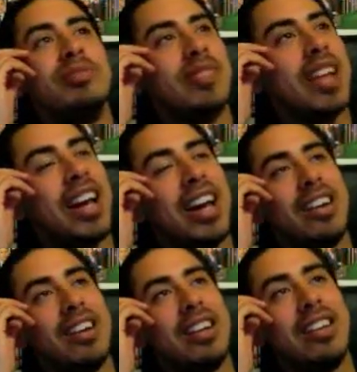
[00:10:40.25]
That guy
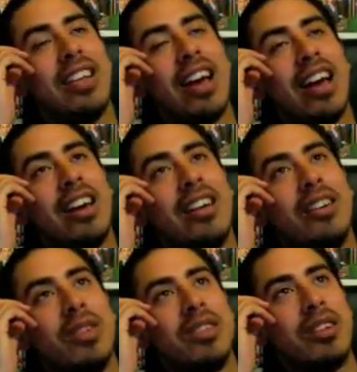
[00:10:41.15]
couldn't. That guy
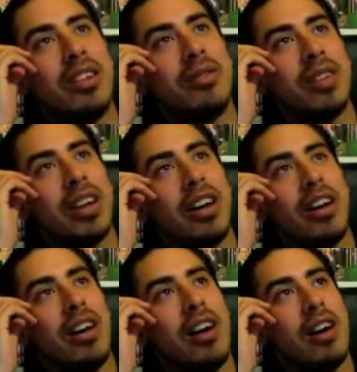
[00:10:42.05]
couldn't resolve like
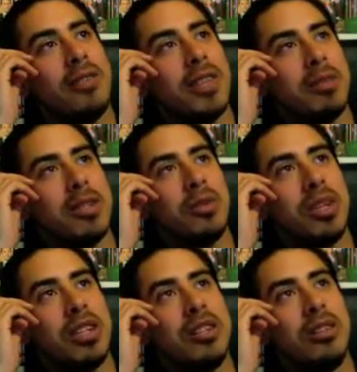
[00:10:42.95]
a conflict
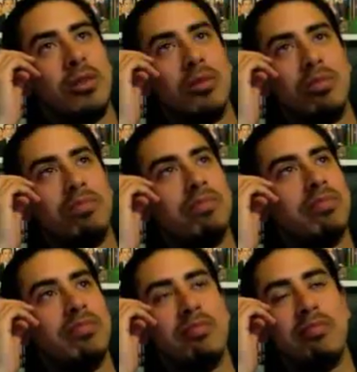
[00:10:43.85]
between two
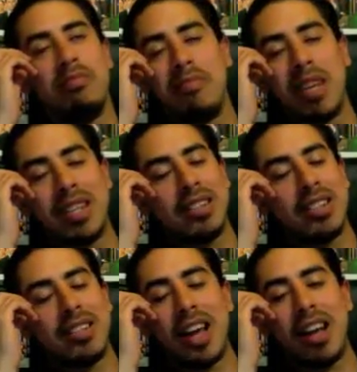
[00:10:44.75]

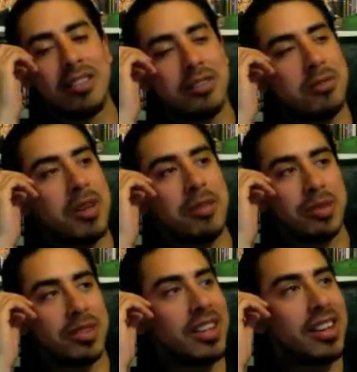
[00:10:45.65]
mentally challenged
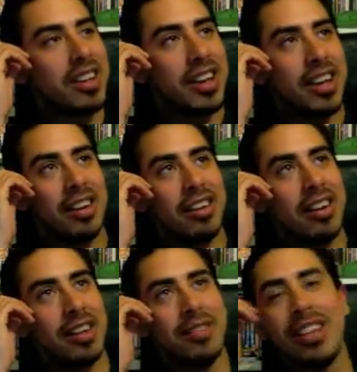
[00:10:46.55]
people in an
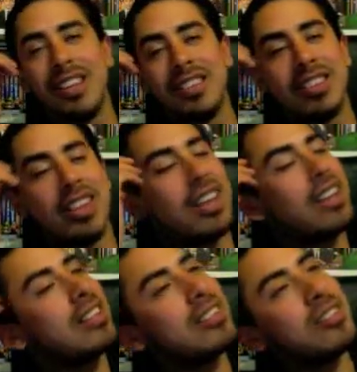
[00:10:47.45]
argument. He just like
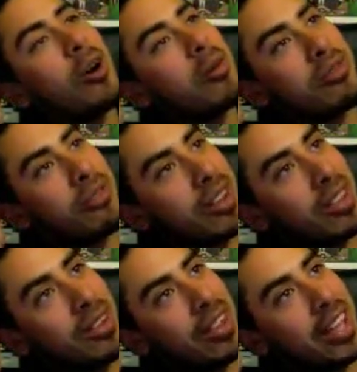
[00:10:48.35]
it's Toby for you
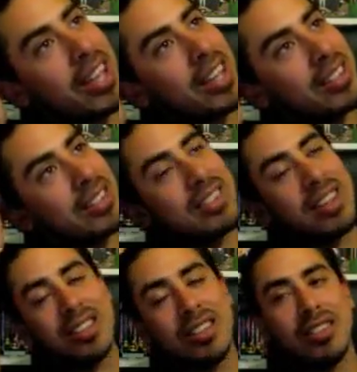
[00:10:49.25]
though. Like he's
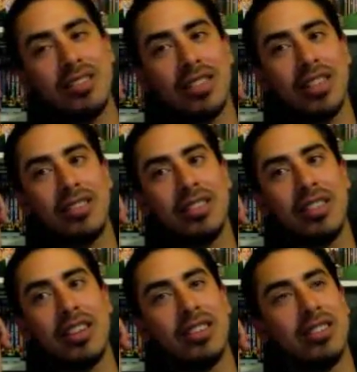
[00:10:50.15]
such a he's
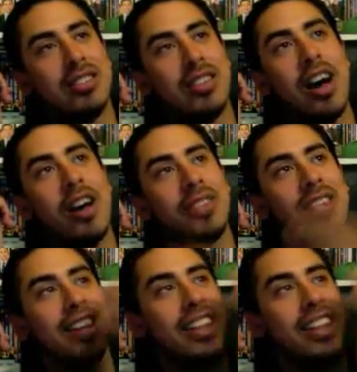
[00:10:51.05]
such a softy.